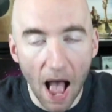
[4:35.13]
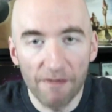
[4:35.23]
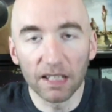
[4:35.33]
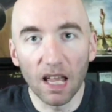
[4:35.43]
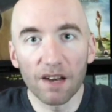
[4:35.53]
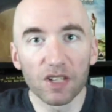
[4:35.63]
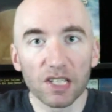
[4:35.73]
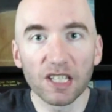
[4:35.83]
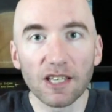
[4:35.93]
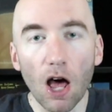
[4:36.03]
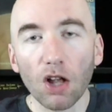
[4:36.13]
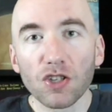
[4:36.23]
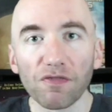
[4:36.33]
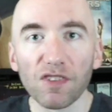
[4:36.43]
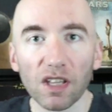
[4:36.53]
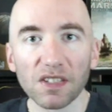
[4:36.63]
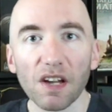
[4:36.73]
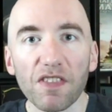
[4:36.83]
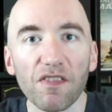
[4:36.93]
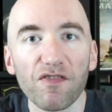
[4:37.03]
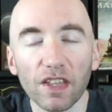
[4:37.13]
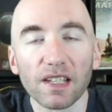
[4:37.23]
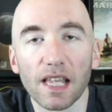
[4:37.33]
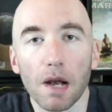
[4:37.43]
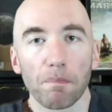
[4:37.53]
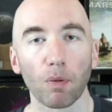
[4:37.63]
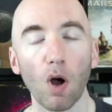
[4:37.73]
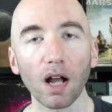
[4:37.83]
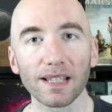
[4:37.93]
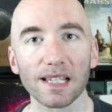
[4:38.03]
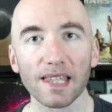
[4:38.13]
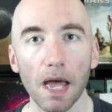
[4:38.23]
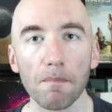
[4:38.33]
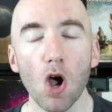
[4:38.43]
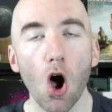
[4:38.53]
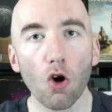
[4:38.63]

having a lot of nostalgia feelings of the feelings that it brought to them